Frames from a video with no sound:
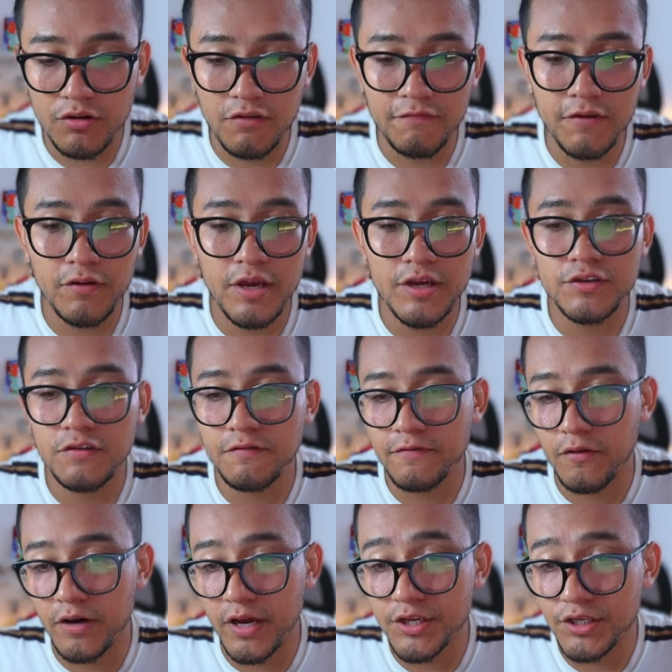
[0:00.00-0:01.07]
configuration
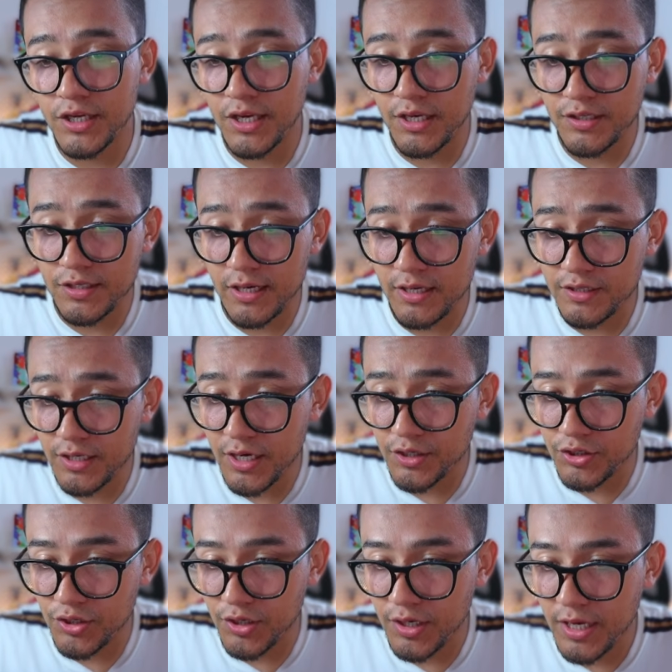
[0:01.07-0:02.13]
for agent
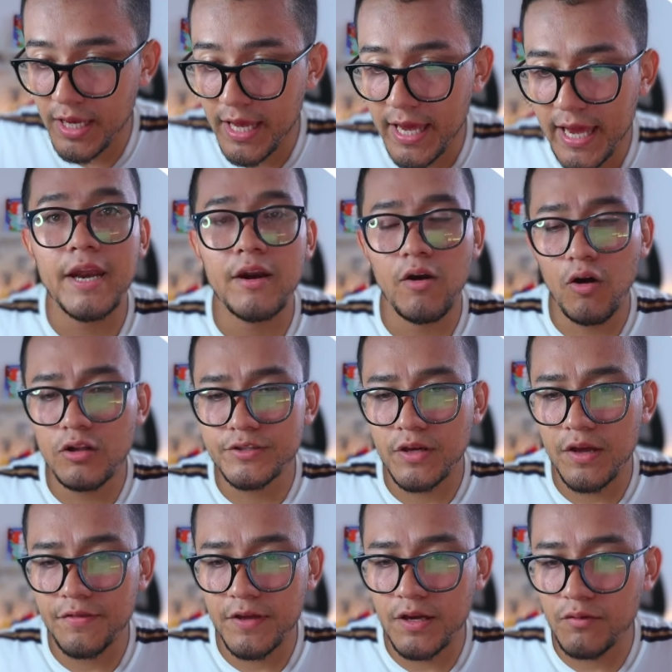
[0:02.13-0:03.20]
initialization, and
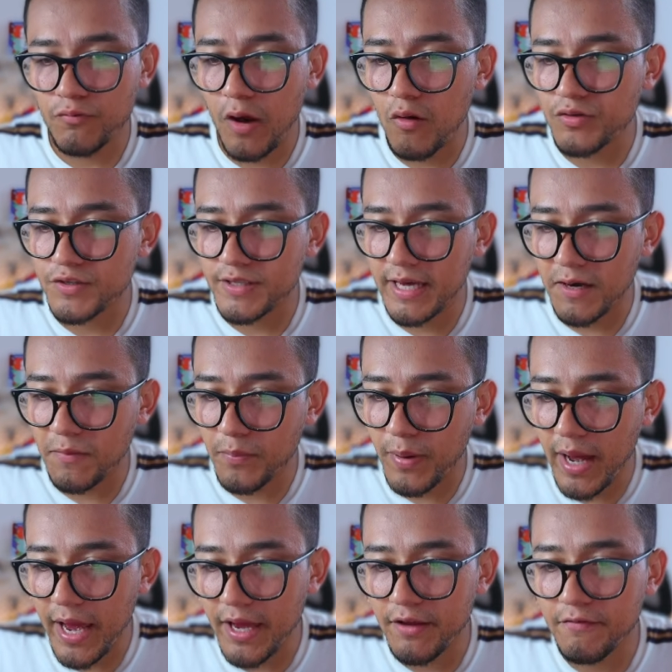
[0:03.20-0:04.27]
also I think
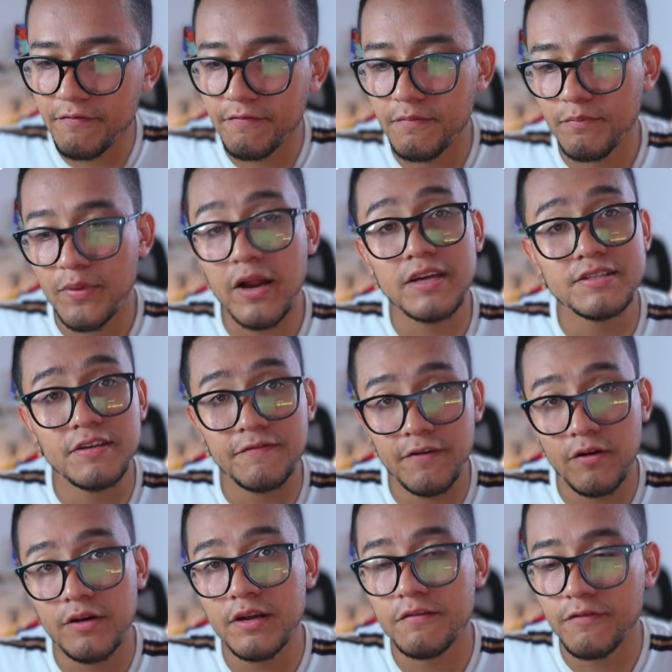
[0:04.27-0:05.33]
routes.py plus the
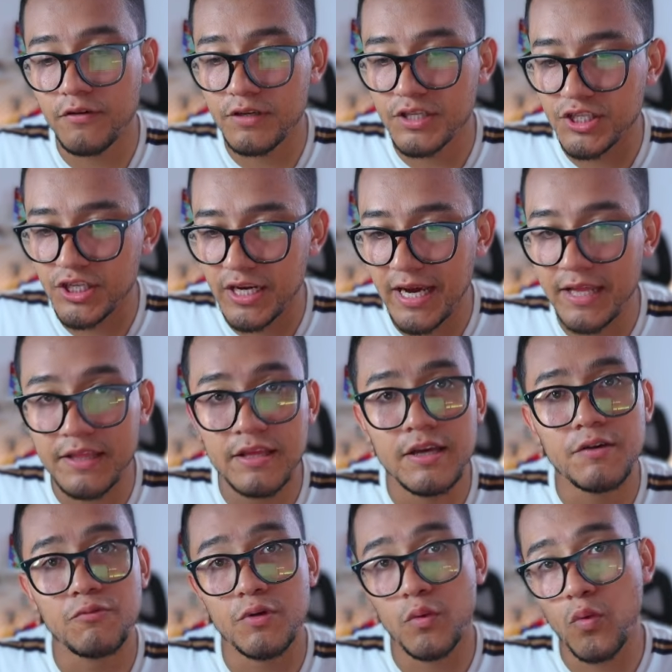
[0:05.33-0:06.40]
front-end for the chat
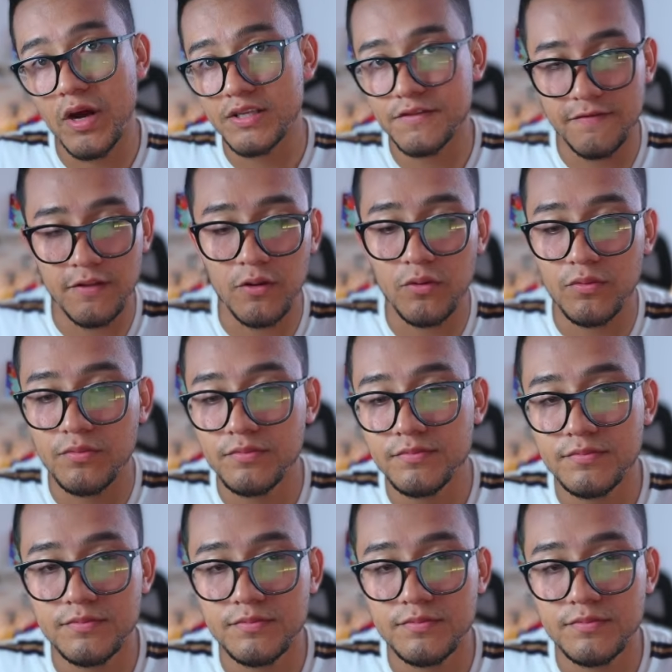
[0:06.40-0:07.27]
request flow.